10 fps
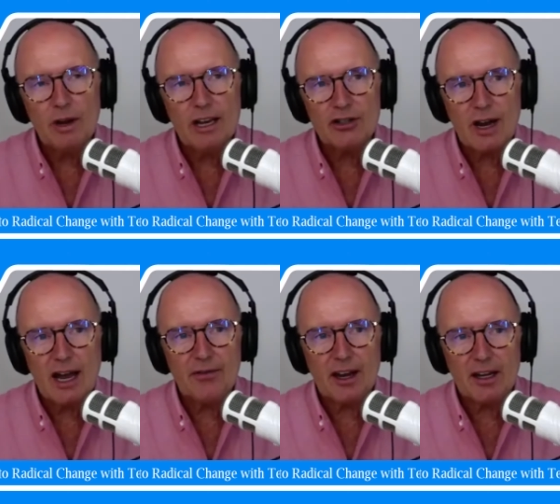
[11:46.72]
hand, you
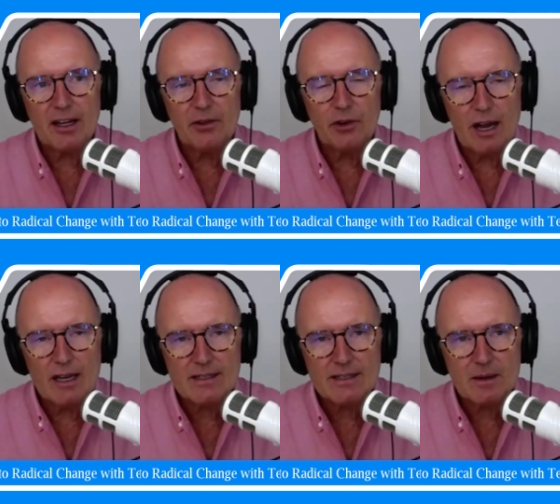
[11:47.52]
have that, and if you
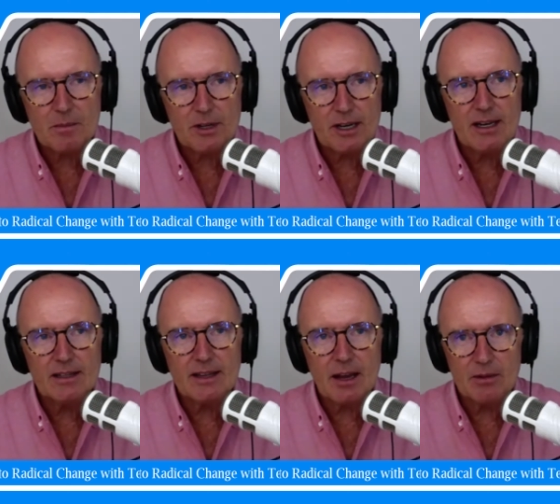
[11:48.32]
ask somebody,
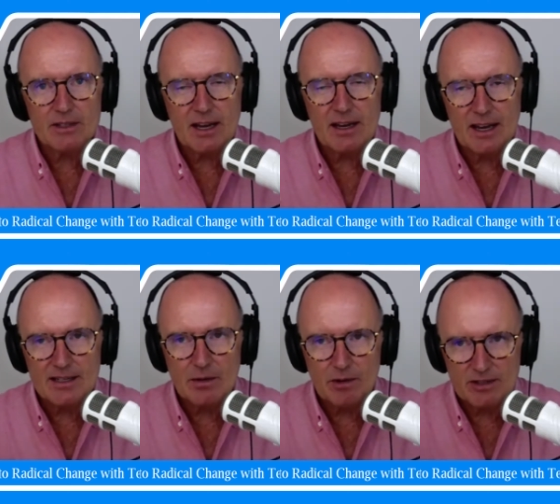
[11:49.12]
they will say yes,
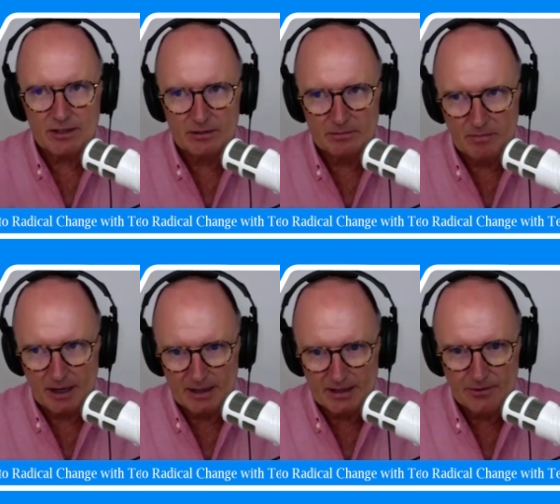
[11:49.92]
they want to
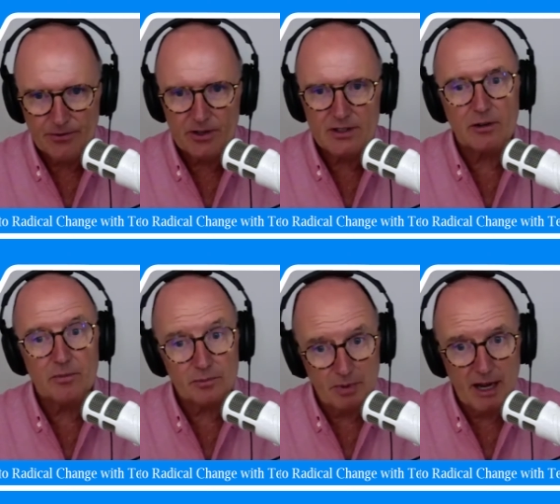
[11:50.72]
make a difference, or
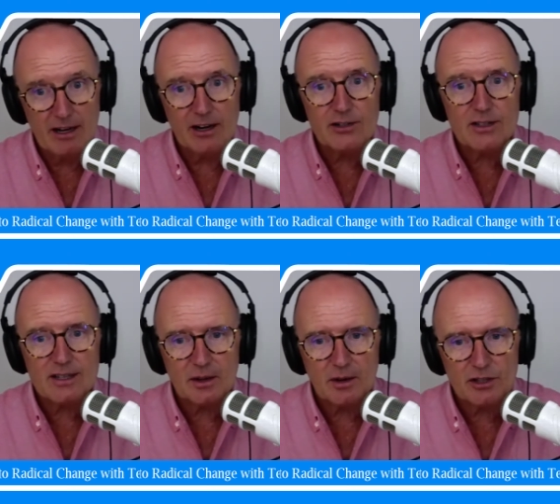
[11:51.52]
by and large, they say
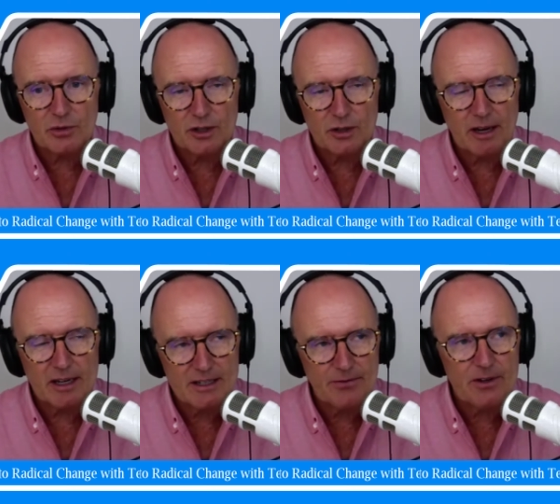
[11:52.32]
they actually want to make a
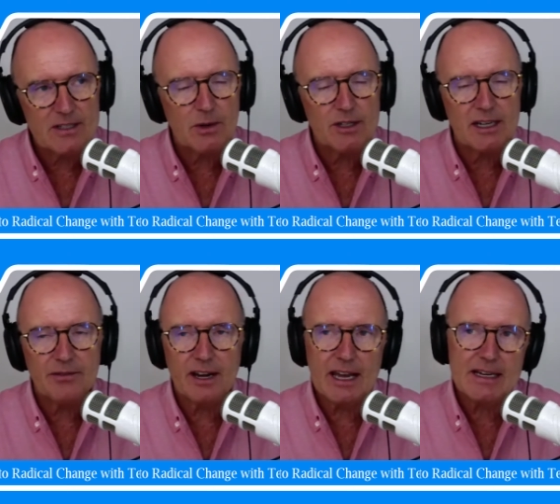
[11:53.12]
difference, they want to
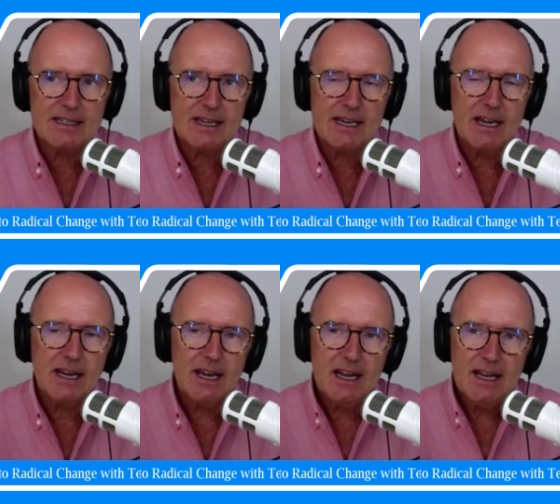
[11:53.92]
leave a legacy,
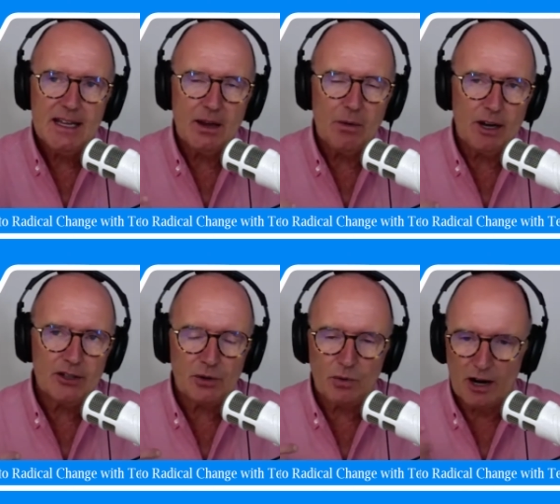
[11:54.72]
they want
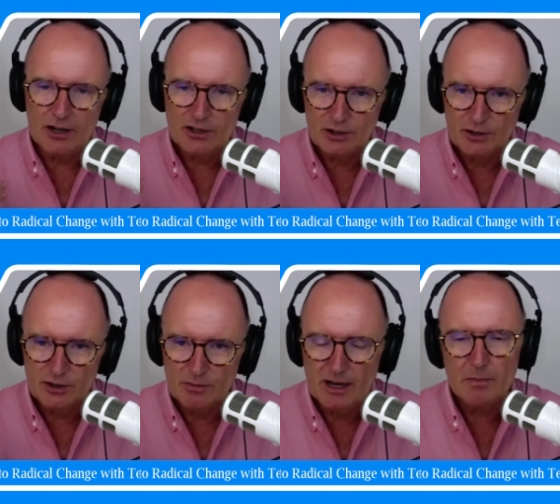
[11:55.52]
their work to
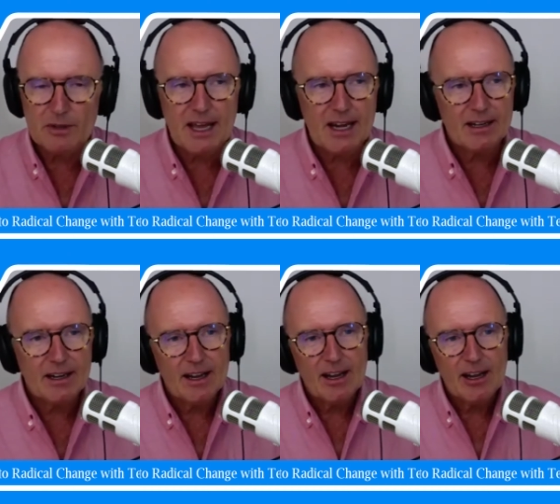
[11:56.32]
matter. But then
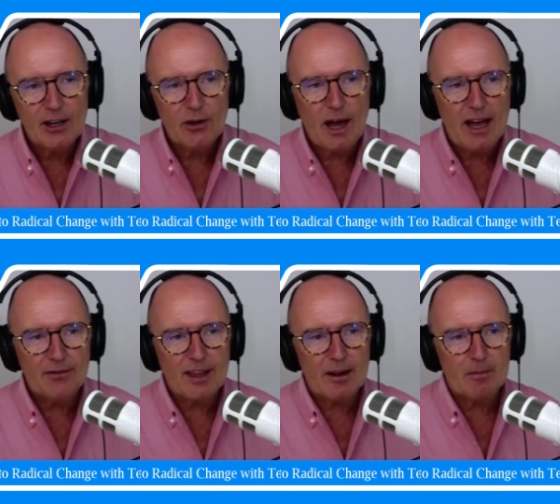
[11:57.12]
you have
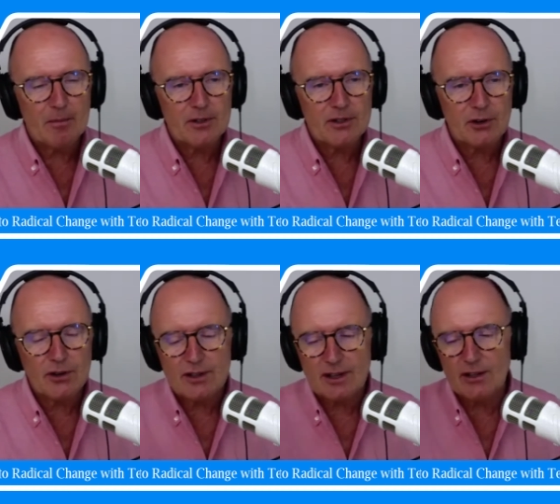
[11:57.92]
so
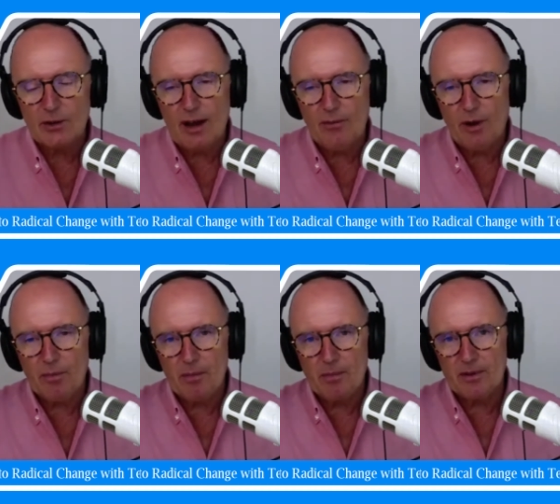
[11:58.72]
you have what
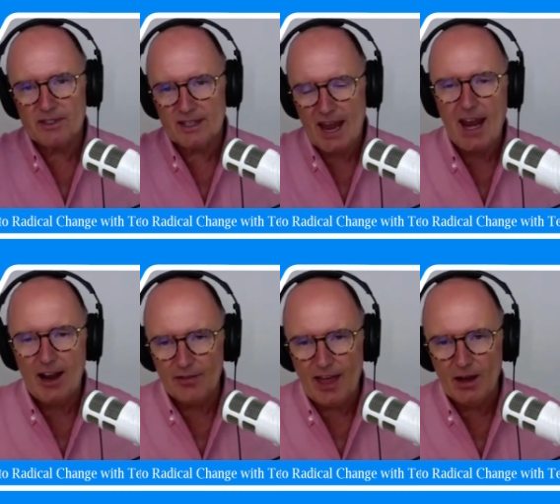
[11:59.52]
people say
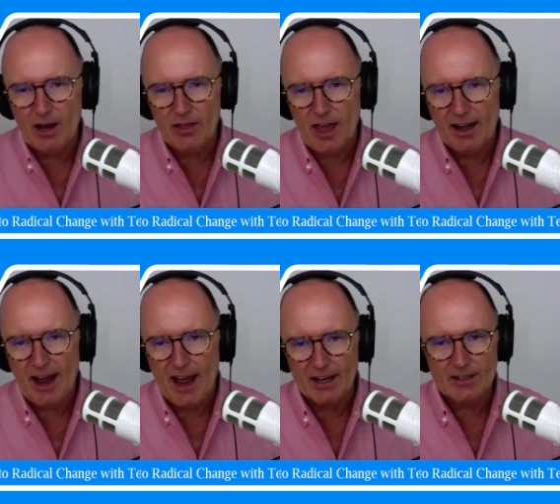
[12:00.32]
on that
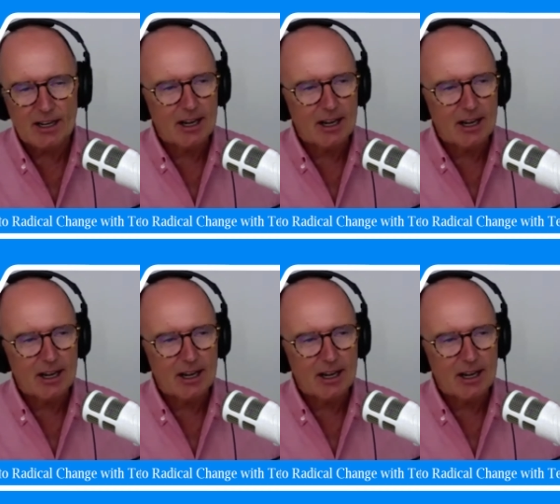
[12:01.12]
hand,